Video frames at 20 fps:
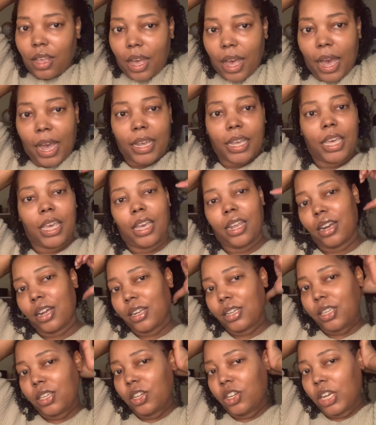I
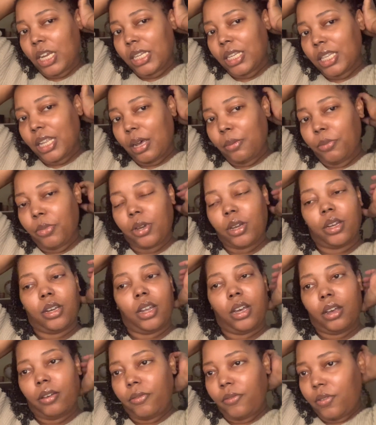cannot suggest that book
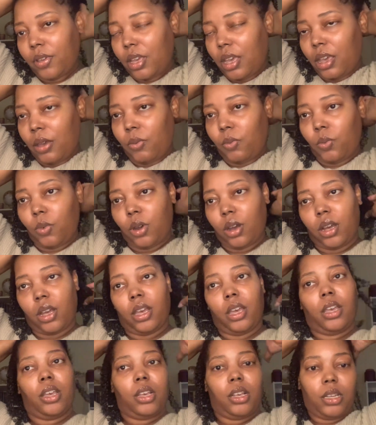enough. It
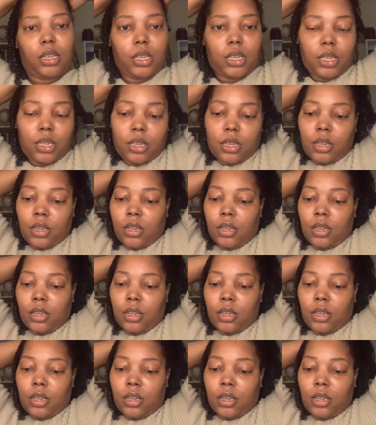was